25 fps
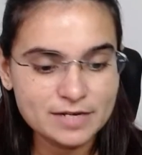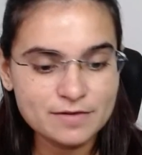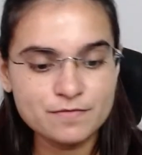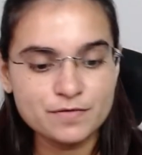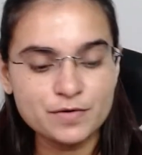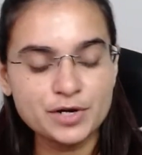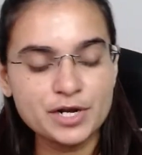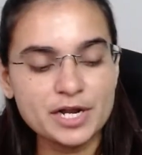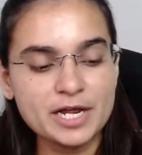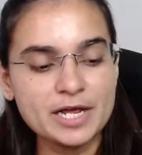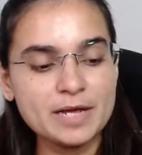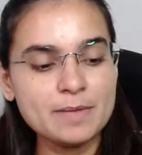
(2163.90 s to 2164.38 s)

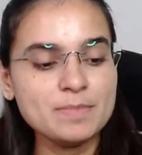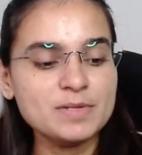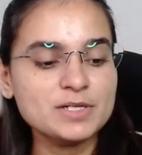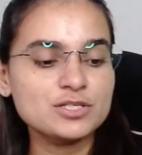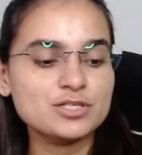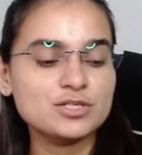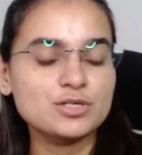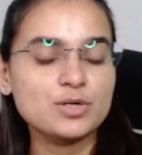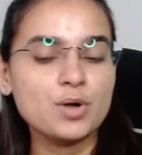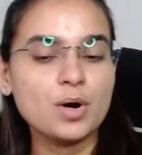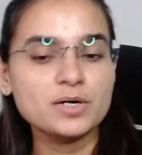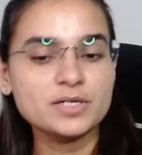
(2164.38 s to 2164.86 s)
For him,
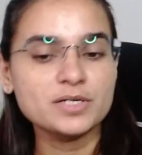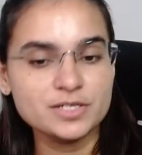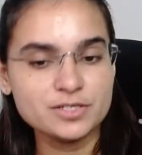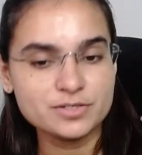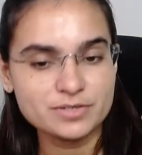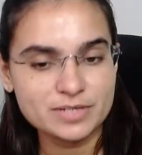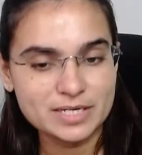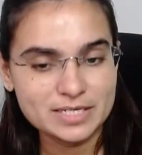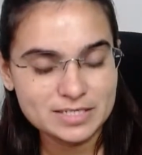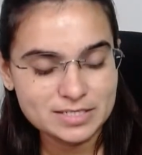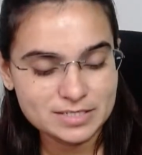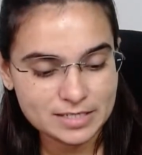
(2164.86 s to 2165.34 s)
it's not
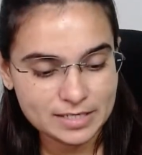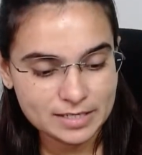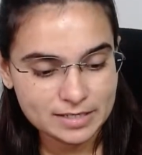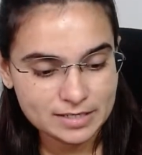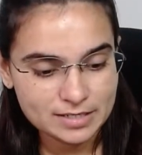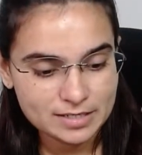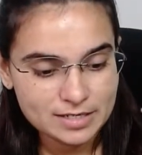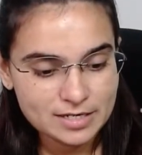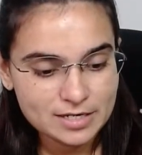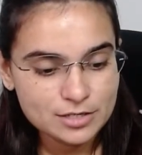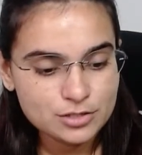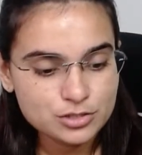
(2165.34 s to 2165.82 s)

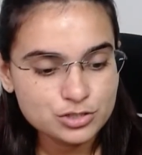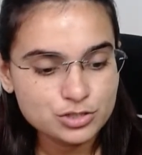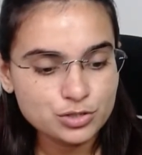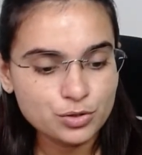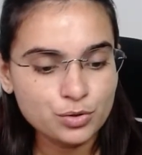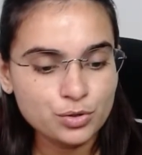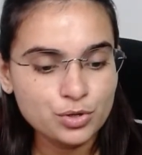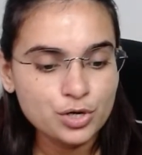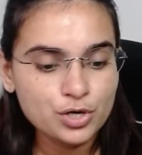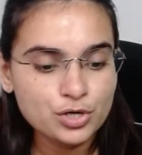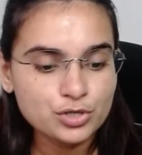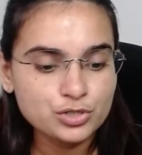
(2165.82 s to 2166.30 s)
interesting.
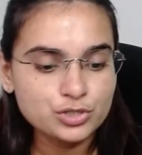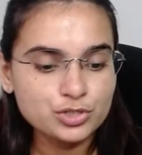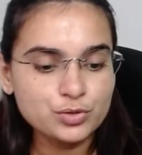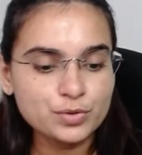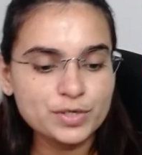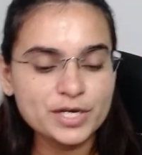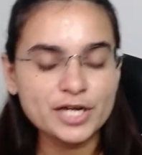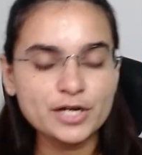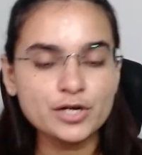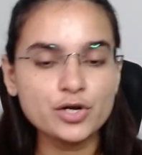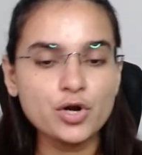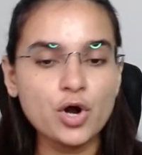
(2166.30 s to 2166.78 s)
So you
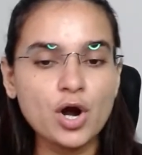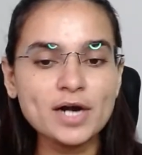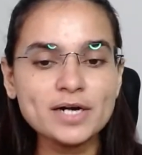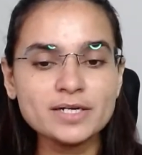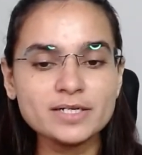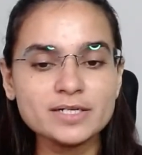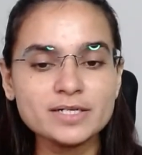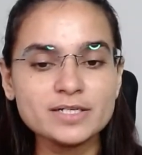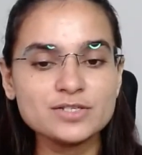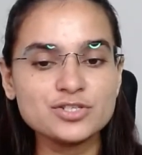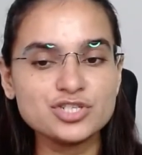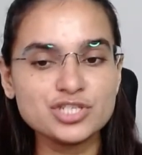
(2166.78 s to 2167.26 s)

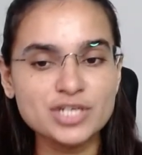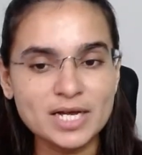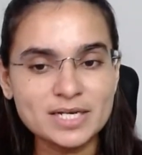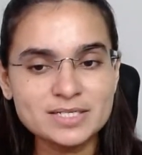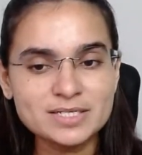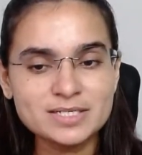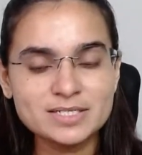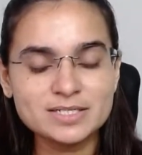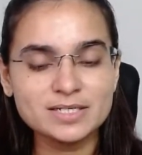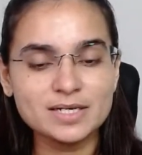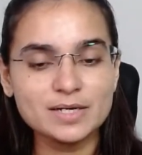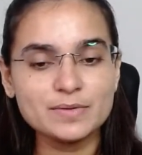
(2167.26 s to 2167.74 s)
cannot
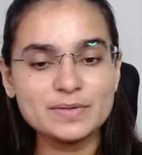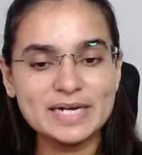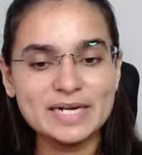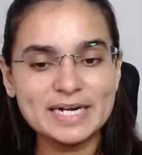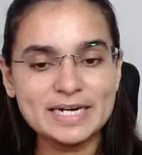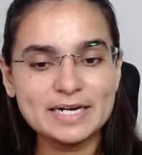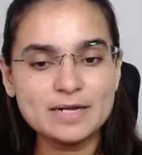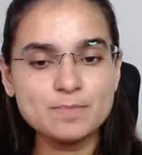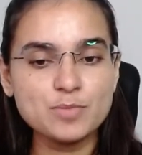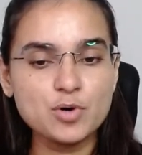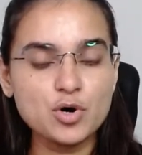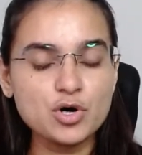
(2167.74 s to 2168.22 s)
just
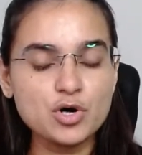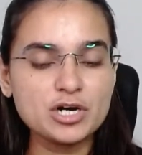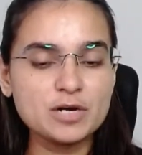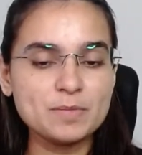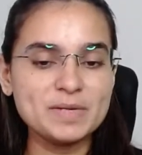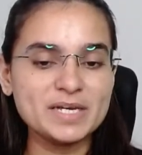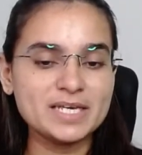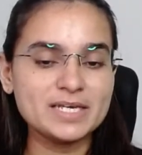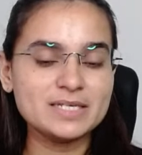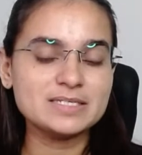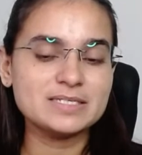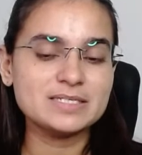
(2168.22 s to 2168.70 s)
read a book
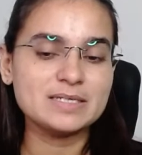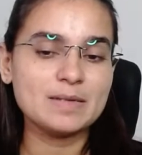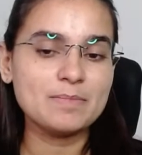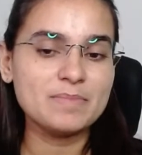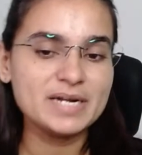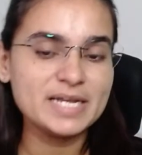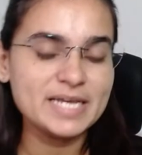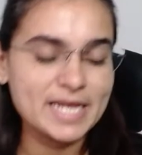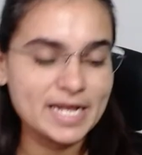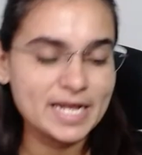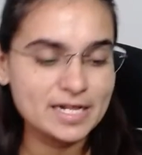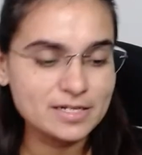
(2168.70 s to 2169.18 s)
because
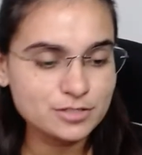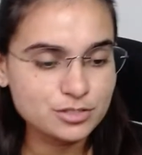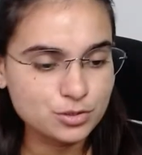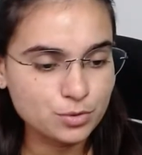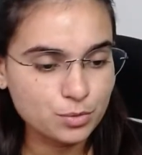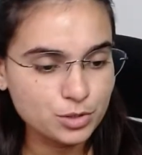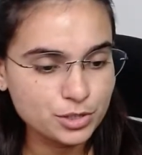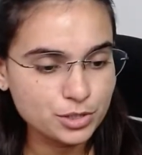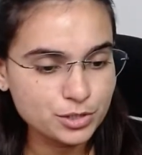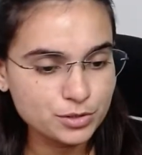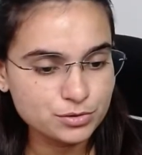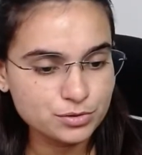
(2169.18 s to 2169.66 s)
somebody else
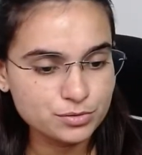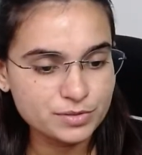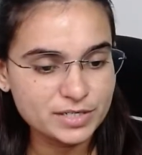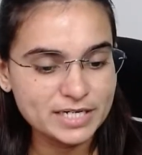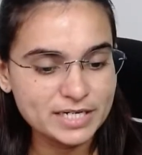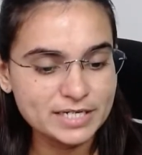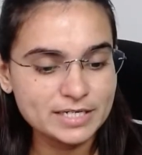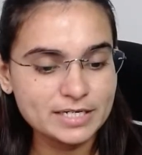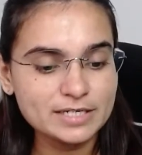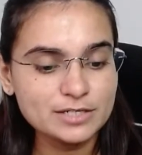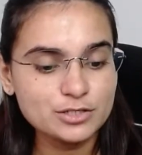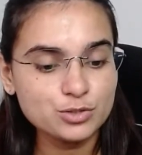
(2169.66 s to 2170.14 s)
told you to
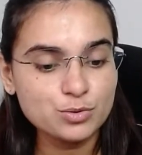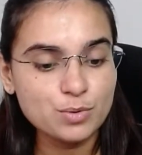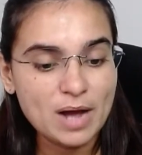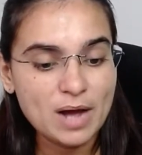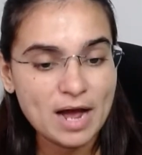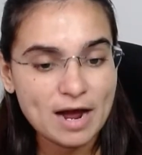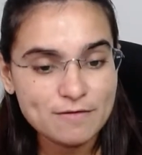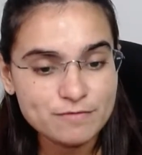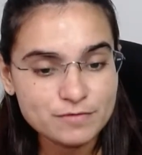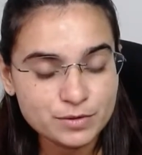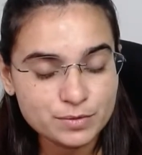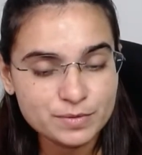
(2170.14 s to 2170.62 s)
read it. You
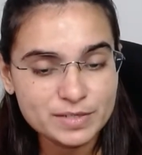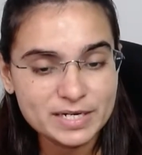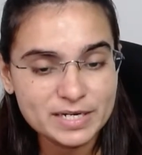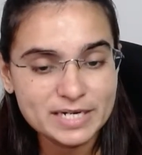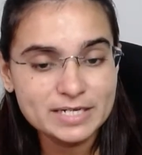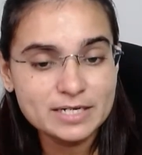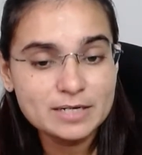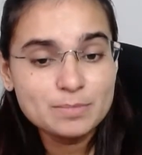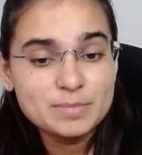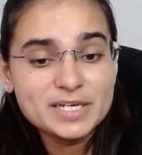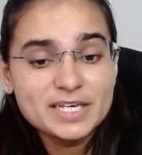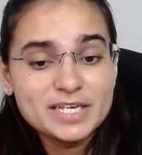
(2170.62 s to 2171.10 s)
have to
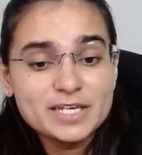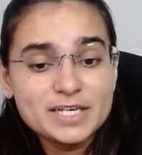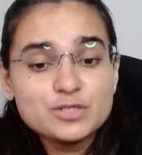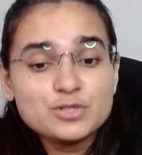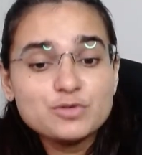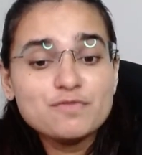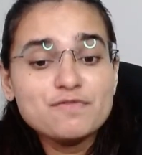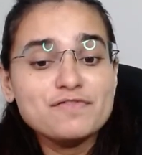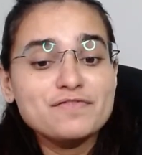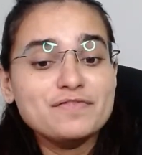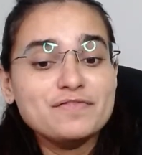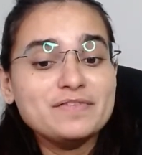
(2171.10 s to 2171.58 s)
read it because
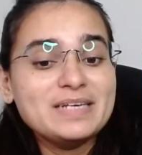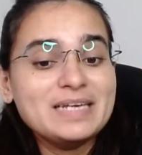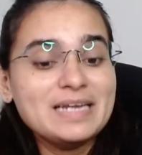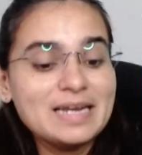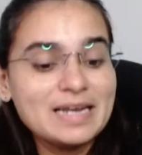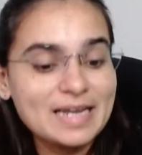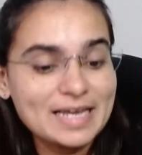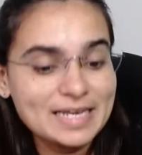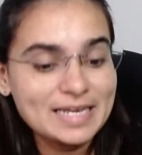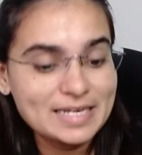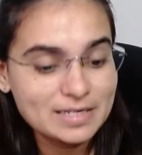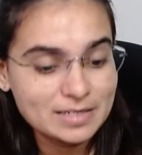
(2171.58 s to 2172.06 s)
you
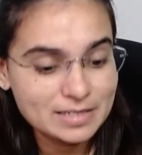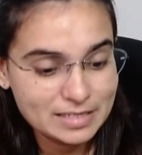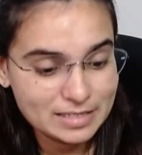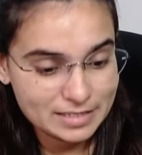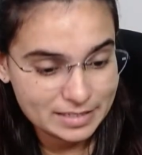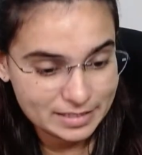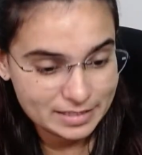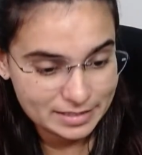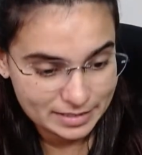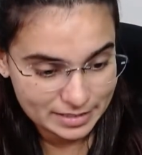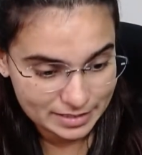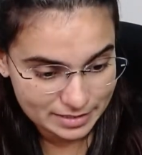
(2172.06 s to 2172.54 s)
feel like
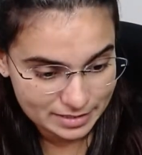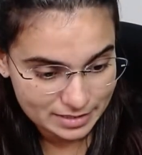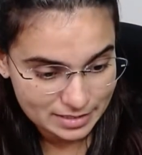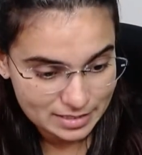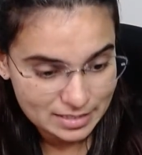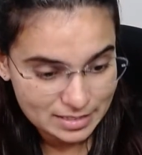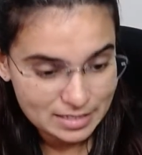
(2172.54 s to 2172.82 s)
reading it.